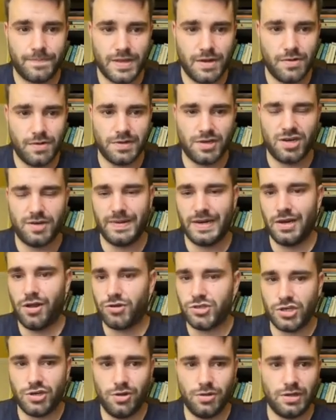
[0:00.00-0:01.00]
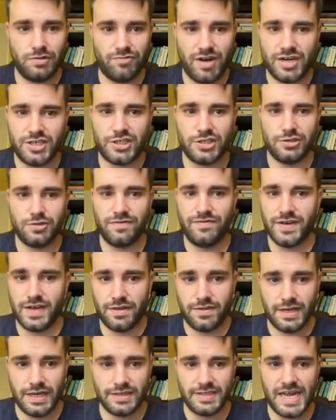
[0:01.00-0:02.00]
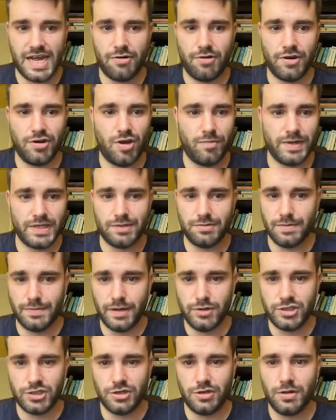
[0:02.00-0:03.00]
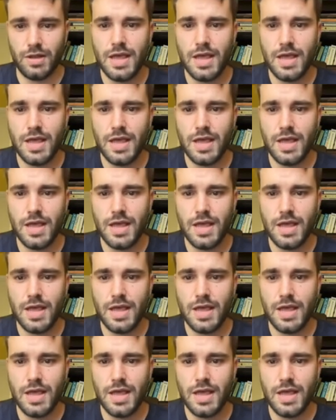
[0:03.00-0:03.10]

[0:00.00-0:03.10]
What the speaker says: well, we've got to be logical and rational, figure things out, and not be too emotional.